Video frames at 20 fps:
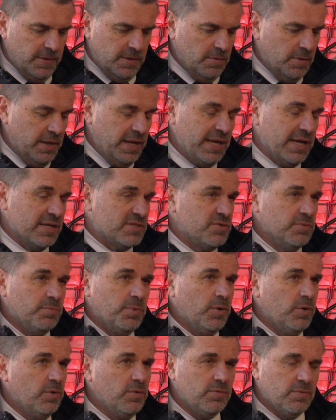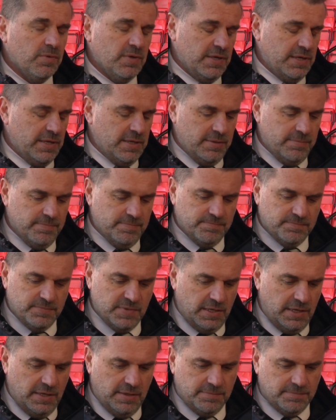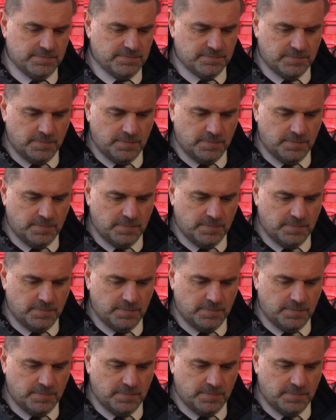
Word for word: When he gets the ball, um, you know,